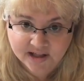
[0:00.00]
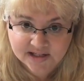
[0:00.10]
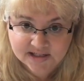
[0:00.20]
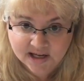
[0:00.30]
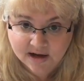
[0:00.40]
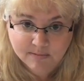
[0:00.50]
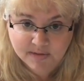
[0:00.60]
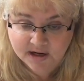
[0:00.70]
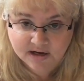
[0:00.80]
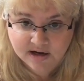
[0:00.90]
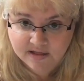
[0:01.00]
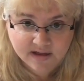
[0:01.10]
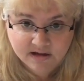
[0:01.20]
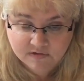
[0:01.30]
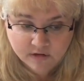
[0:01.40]
That's like a big
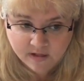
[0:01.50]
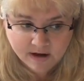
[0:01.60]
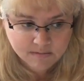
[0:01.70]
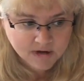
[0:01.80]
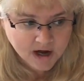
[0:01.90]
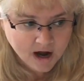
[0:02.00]
thing for them.